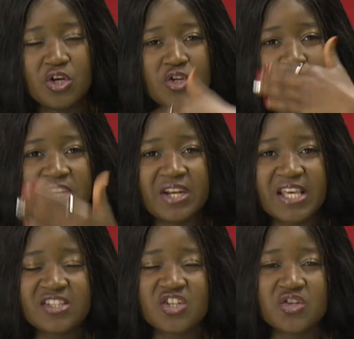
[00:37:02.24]
to the
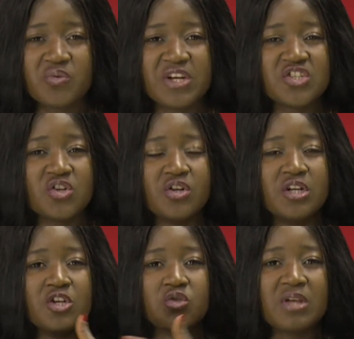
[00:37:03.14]
next generation,
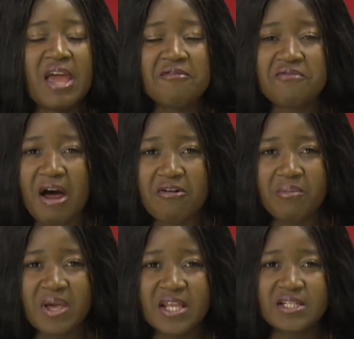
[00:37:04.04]
to the
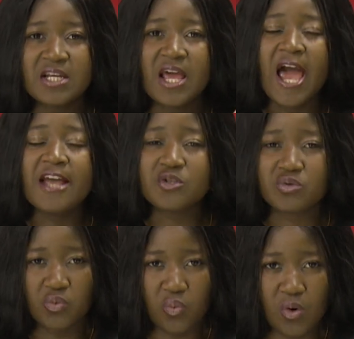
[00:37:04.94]
environment, and to
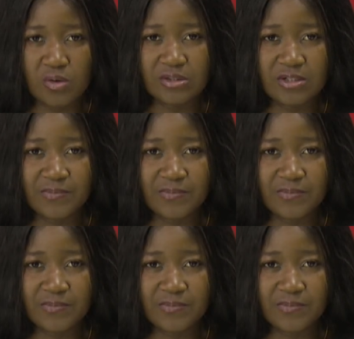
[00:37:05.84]
the world.